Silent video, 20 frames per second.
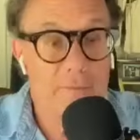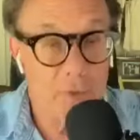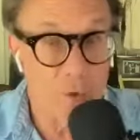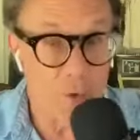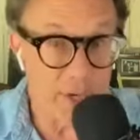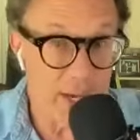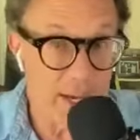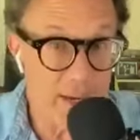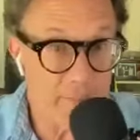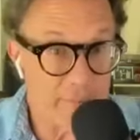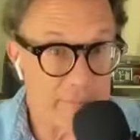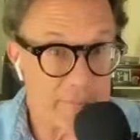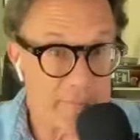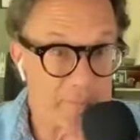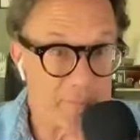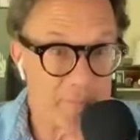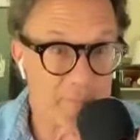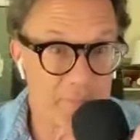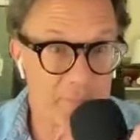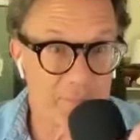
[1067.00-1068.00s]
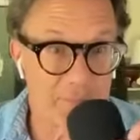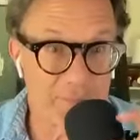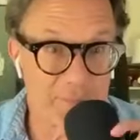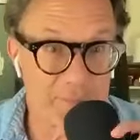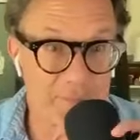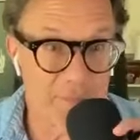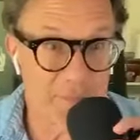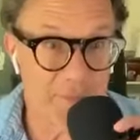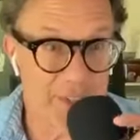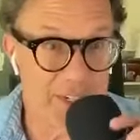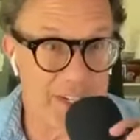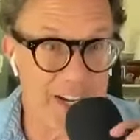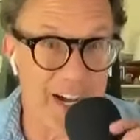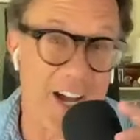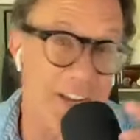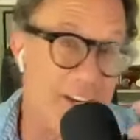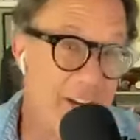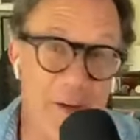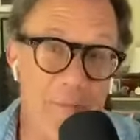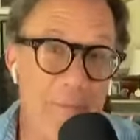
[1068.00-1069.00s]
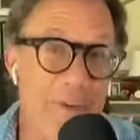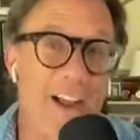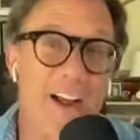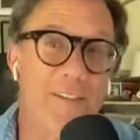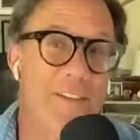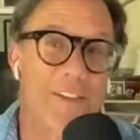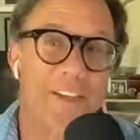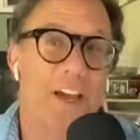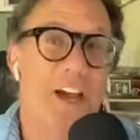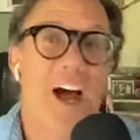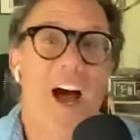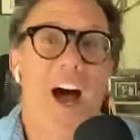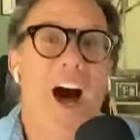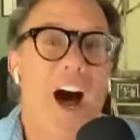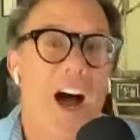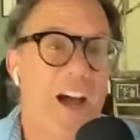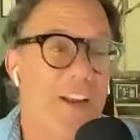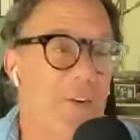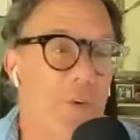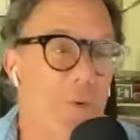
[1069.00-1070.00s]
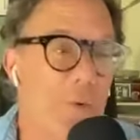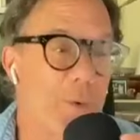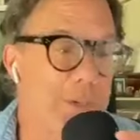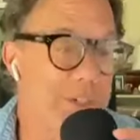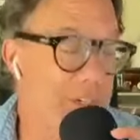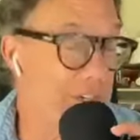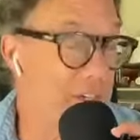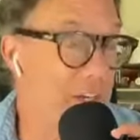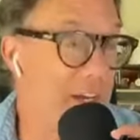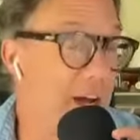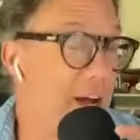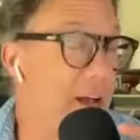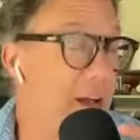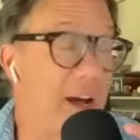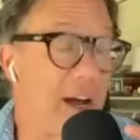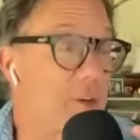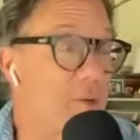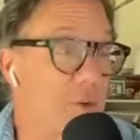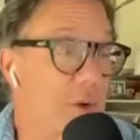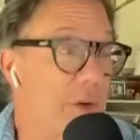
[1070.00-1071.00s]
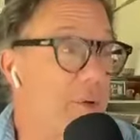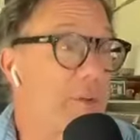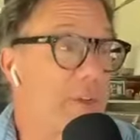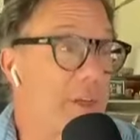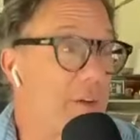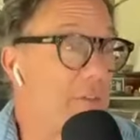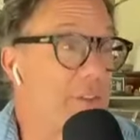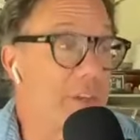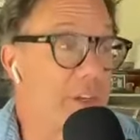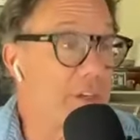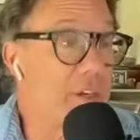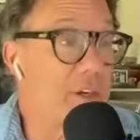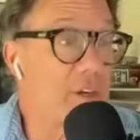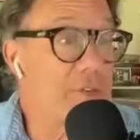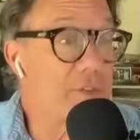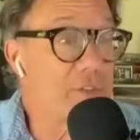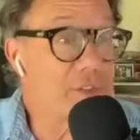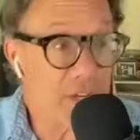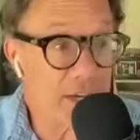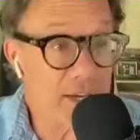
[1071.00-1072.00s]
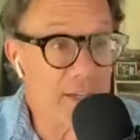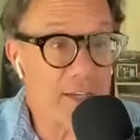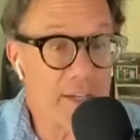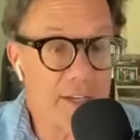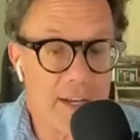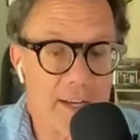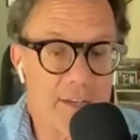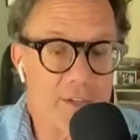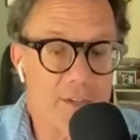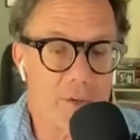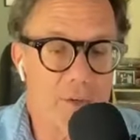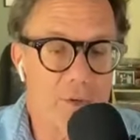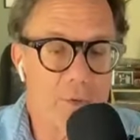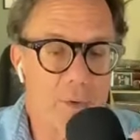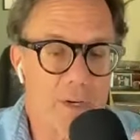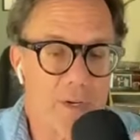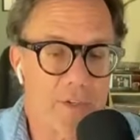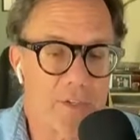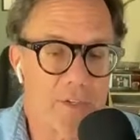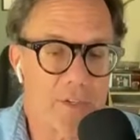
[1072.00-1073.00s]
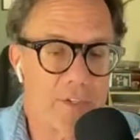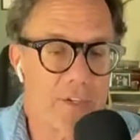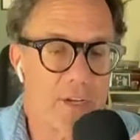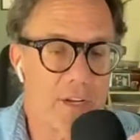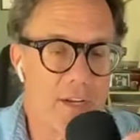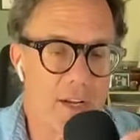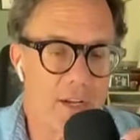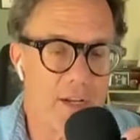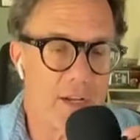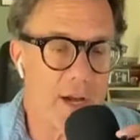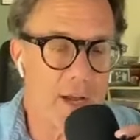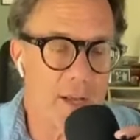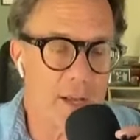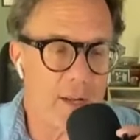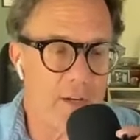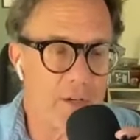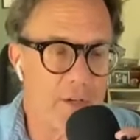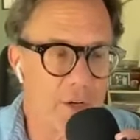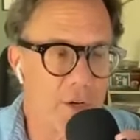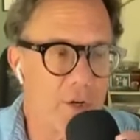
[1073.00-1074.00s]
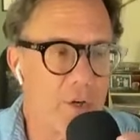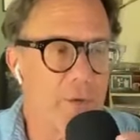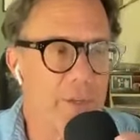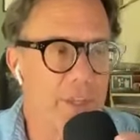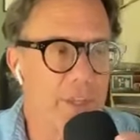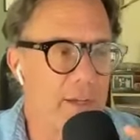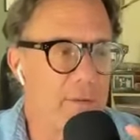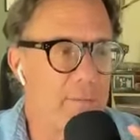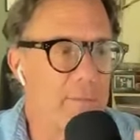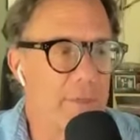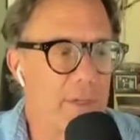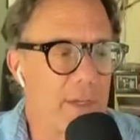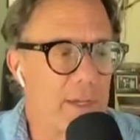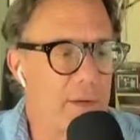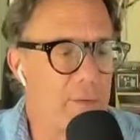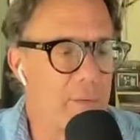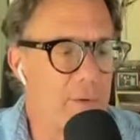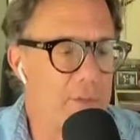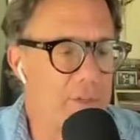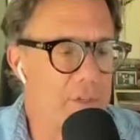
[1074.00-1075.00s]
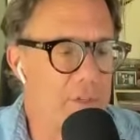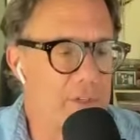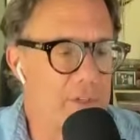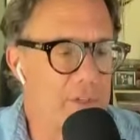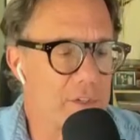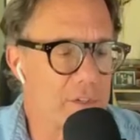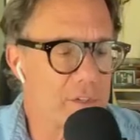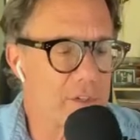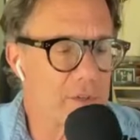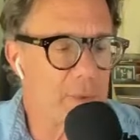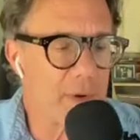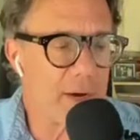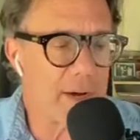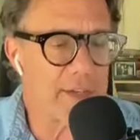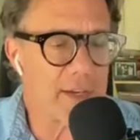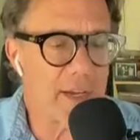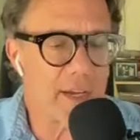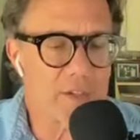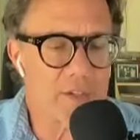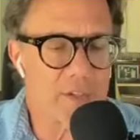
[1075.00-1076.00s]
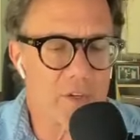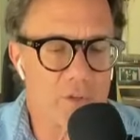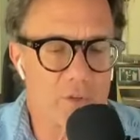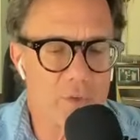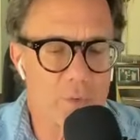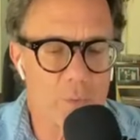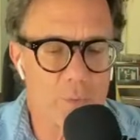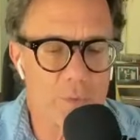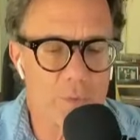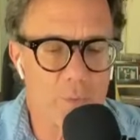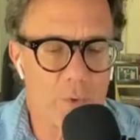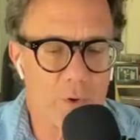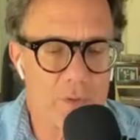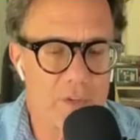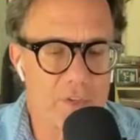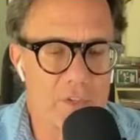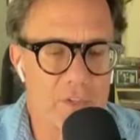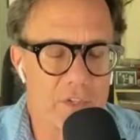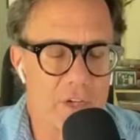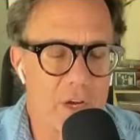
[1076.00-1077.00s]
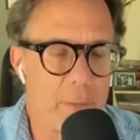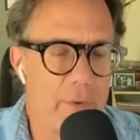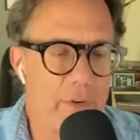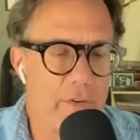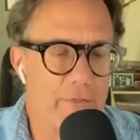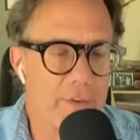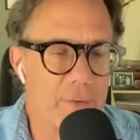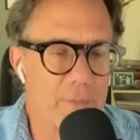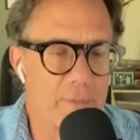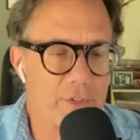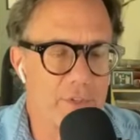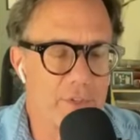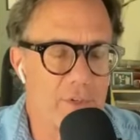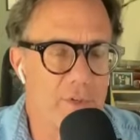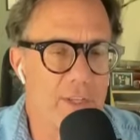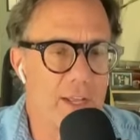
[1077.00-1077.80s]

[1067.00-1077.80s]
Okay. I mean, I don't know what's, I agree with everything you've said and I don't know what else to say. And I know that anyone who's listening to this podcast knows where this is coming from too.